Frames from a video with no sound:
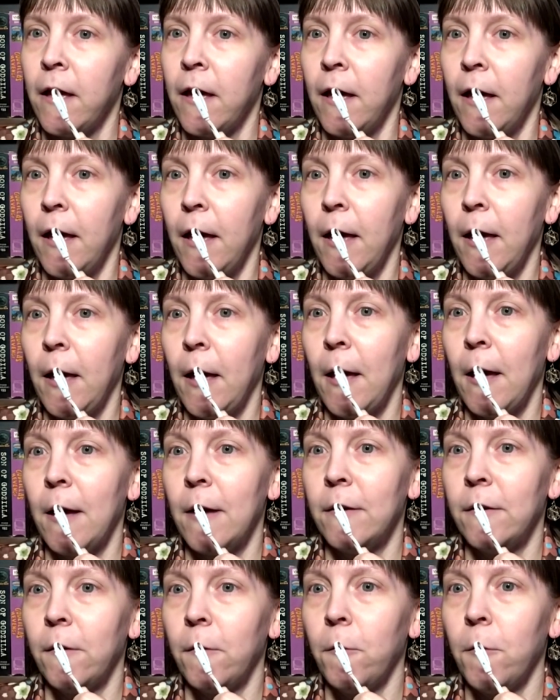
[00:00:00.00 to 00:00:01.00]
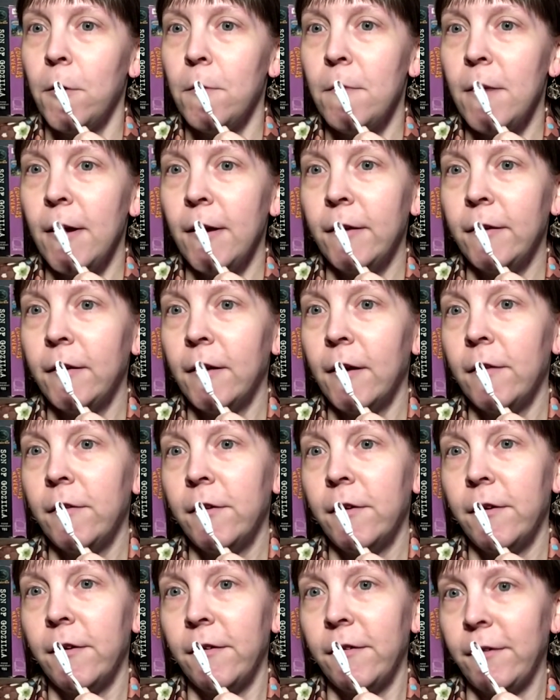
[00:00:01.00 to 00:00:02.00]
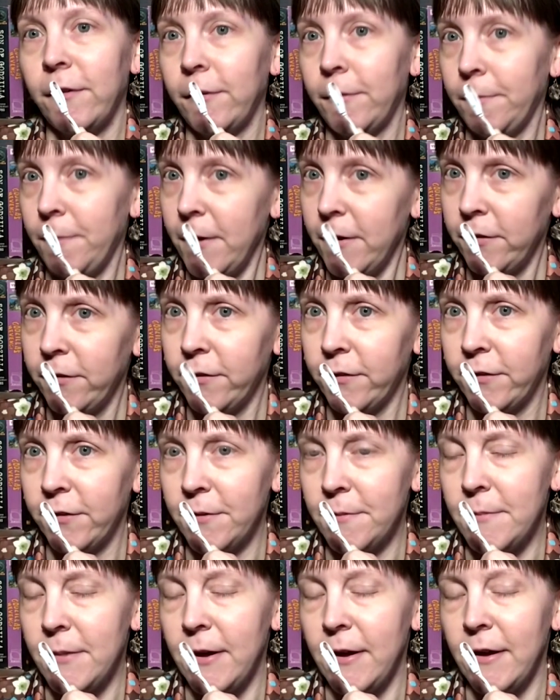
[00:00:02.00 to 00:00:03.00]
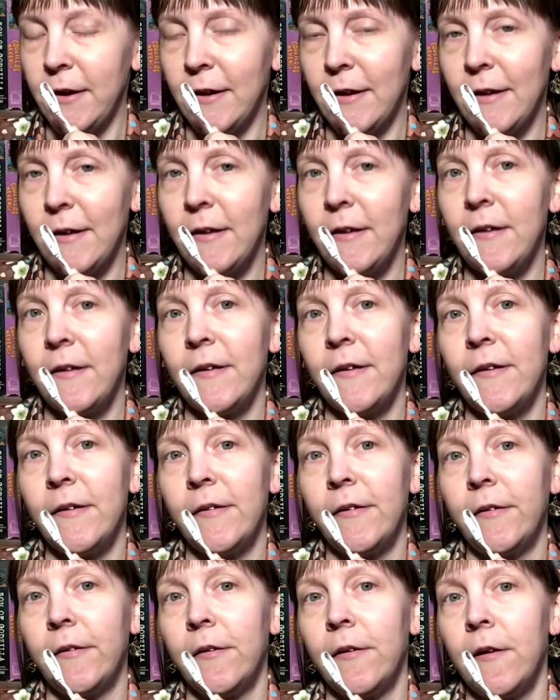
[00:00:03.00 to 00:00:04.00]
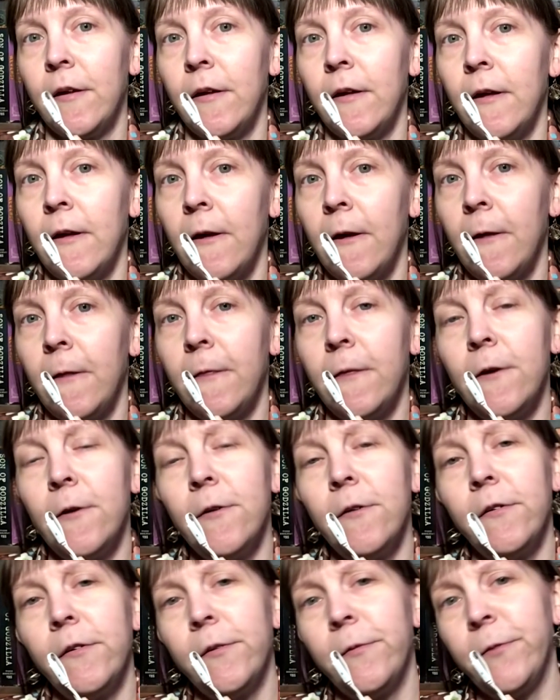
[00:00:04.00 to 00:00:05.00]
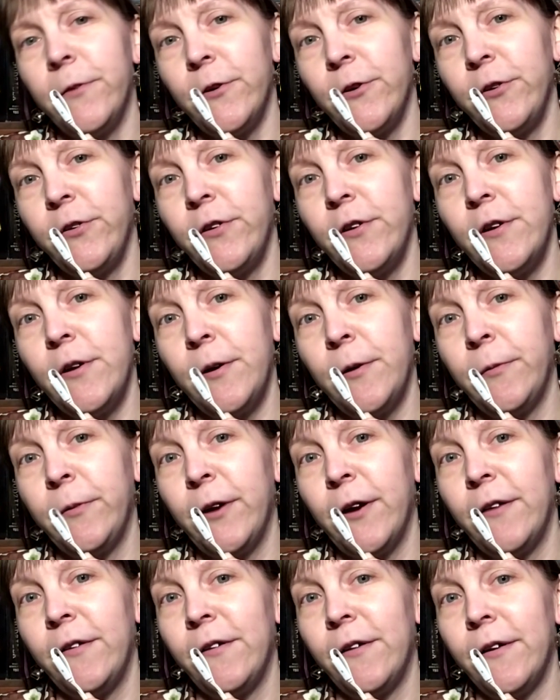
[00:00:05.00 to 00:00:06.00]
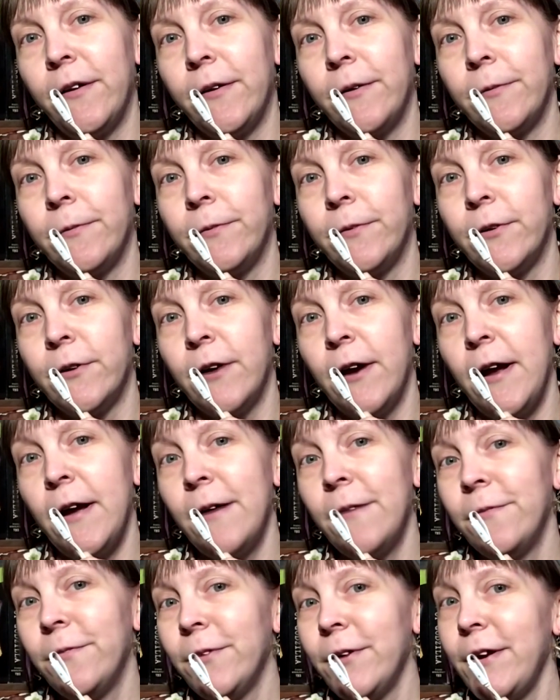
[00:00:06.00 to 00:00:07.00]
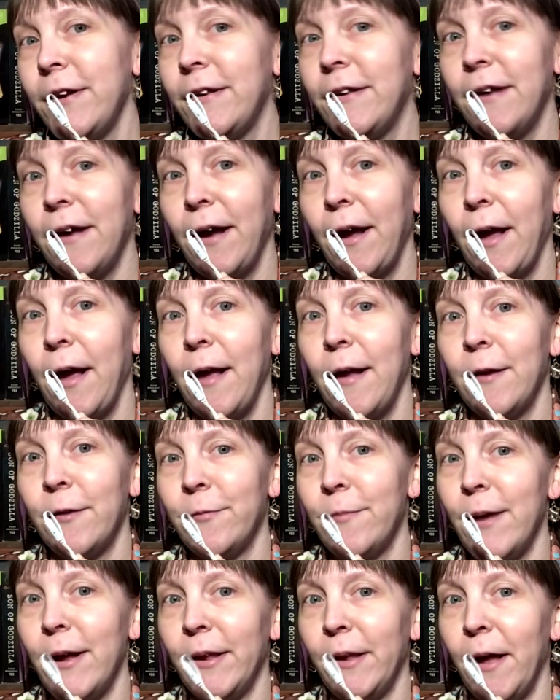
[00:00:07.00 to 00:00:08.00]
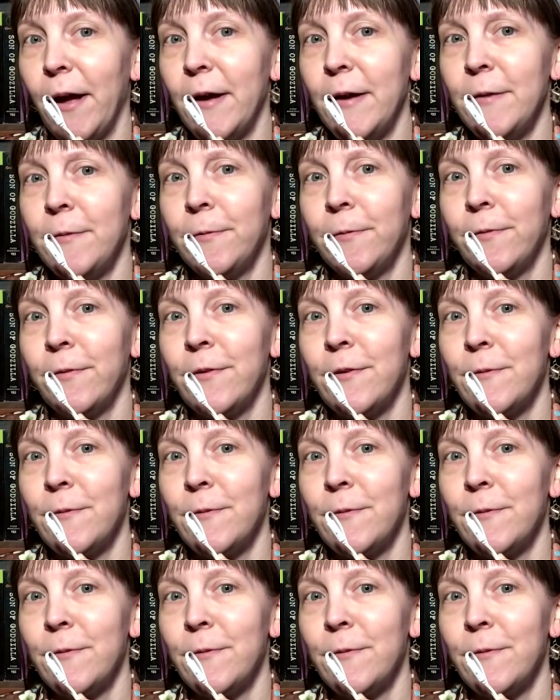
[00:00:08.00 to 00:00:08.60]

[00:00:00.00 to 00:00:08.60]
And what makes Godzilla special to me is there is a version of Godzilla for every decade of my life,